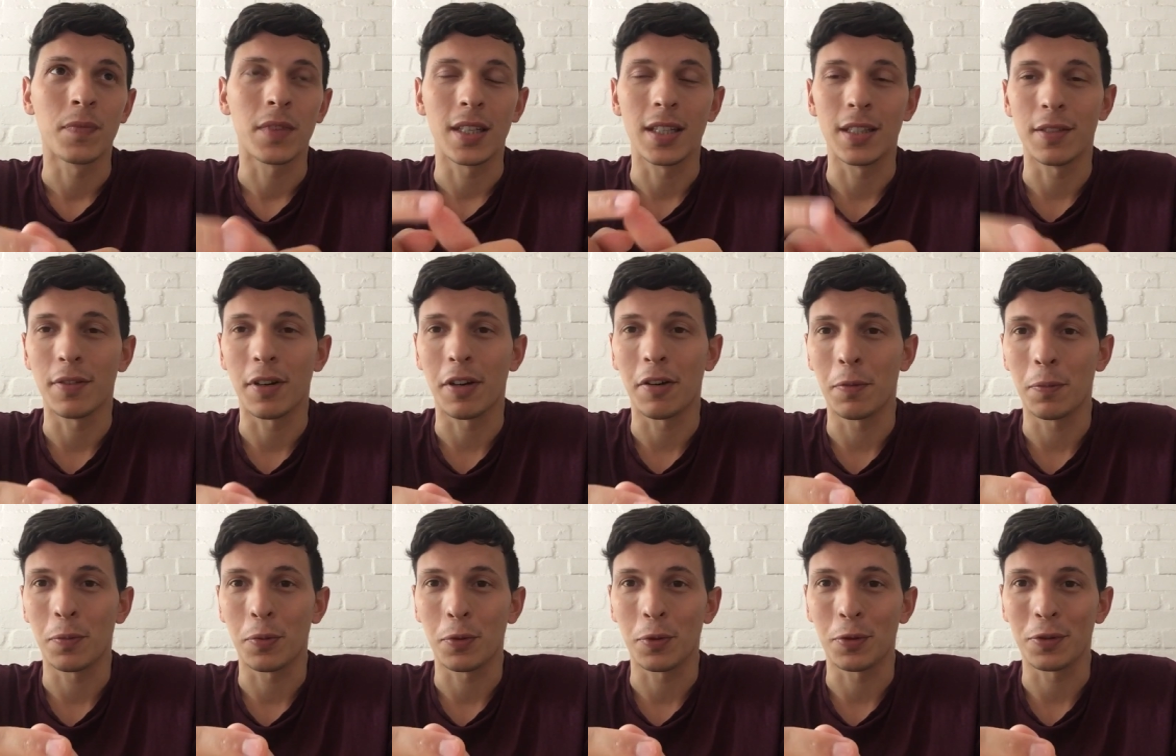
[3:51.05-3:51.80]
It's
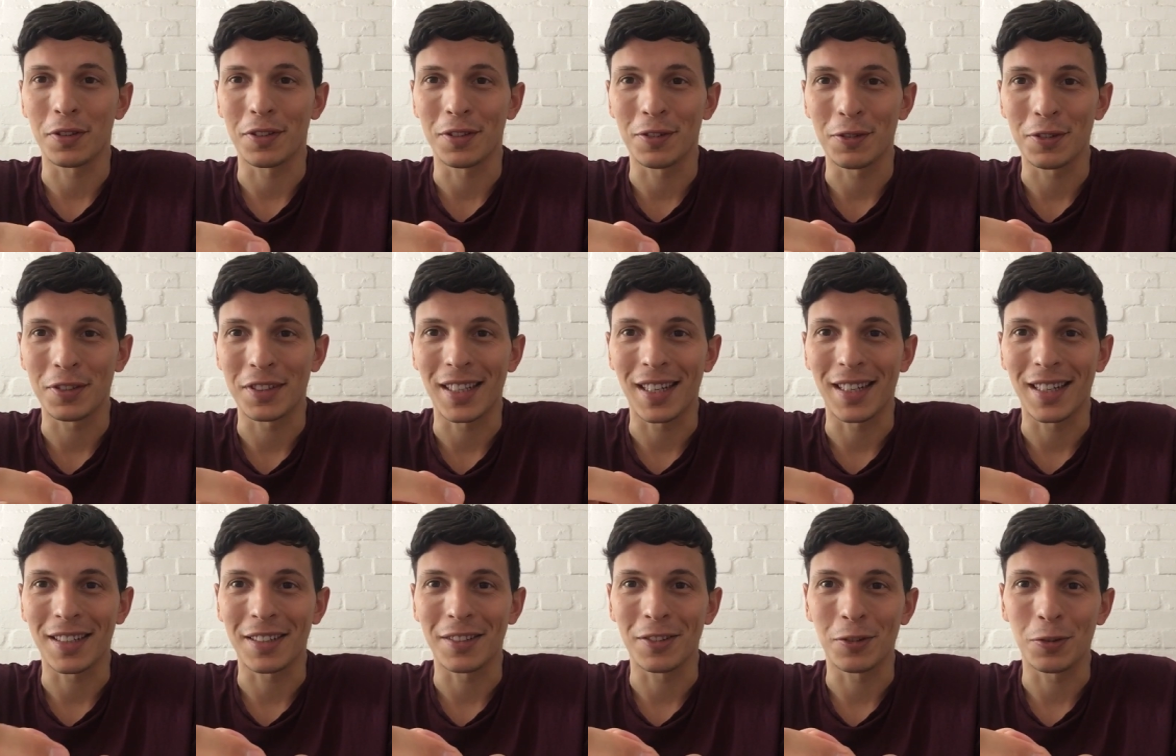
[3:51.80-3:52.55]
very important to
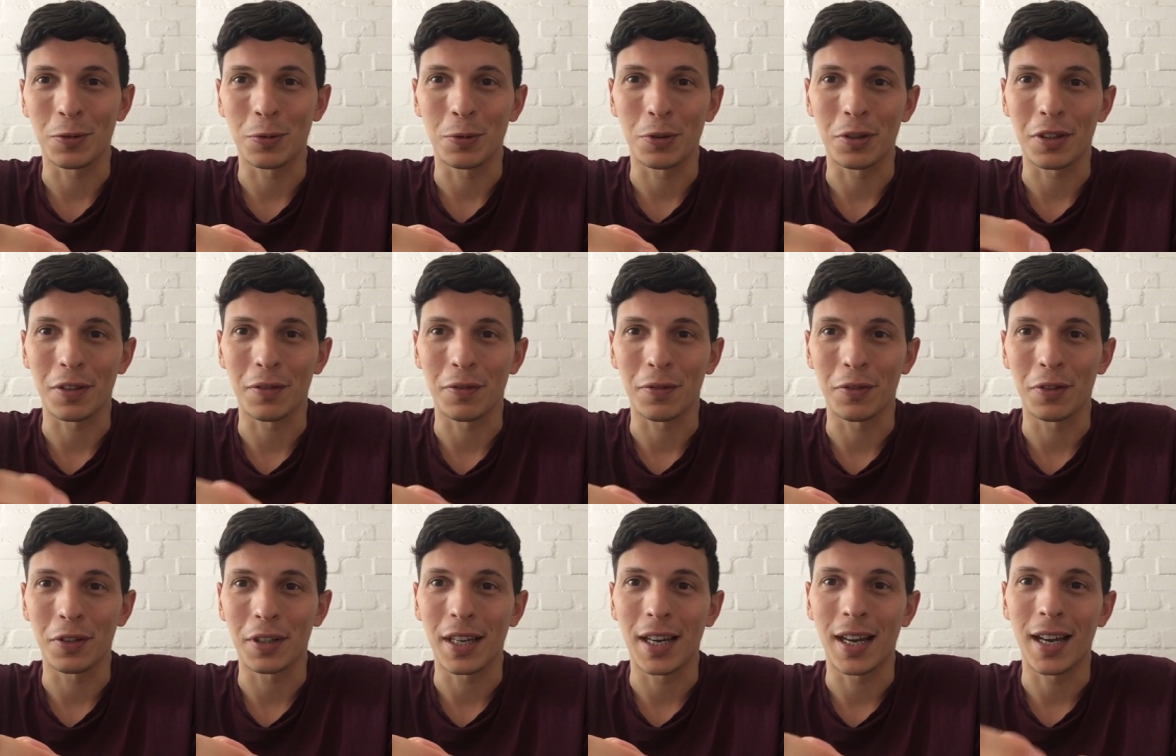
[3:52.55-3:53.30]
cycle to work
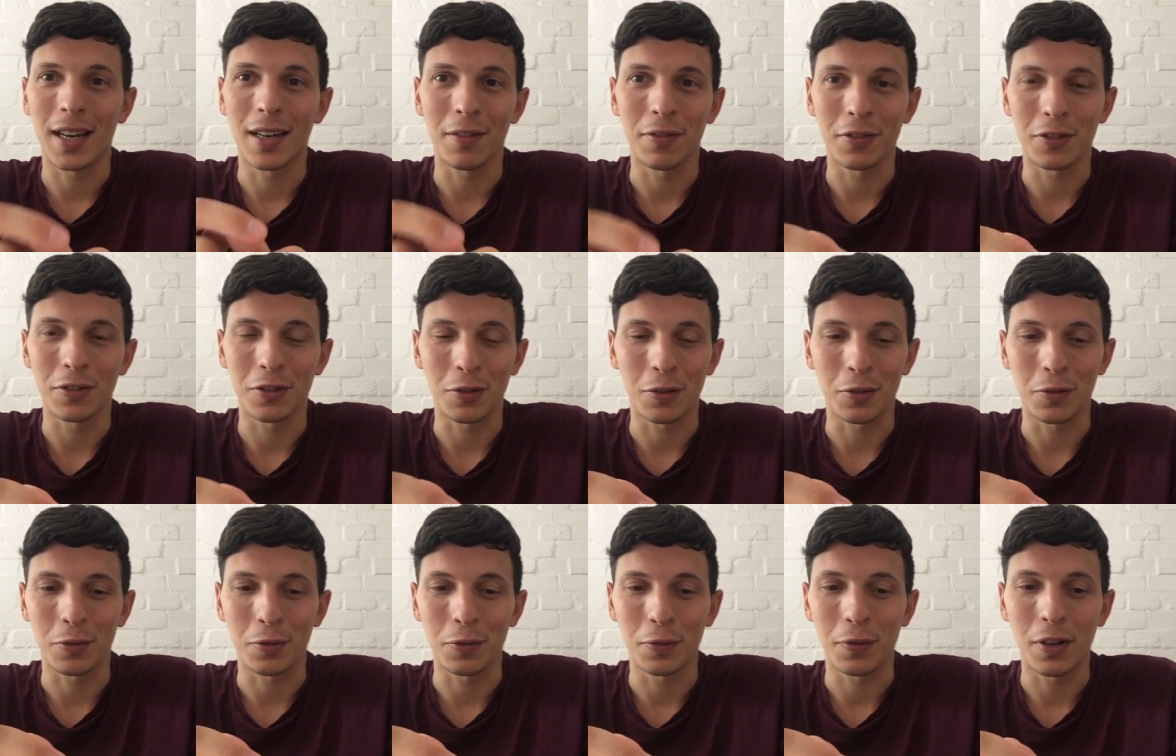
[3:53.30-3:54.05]
if you can, if it's
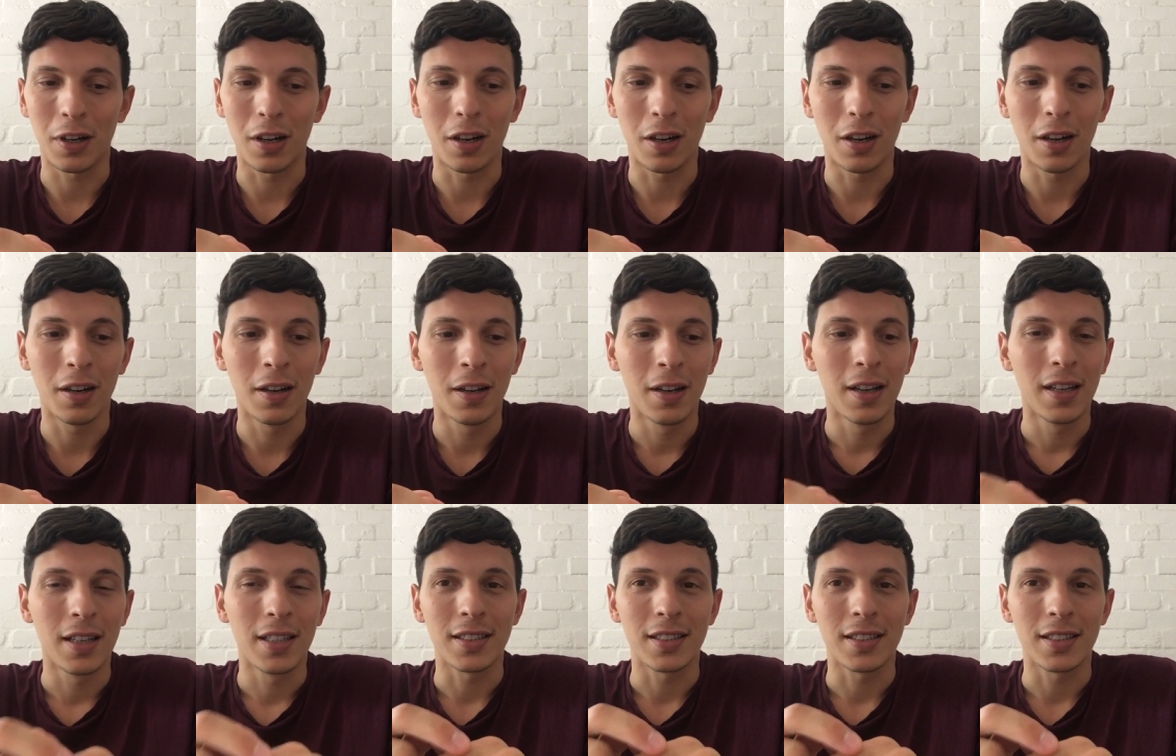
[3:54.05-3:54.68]
not too far.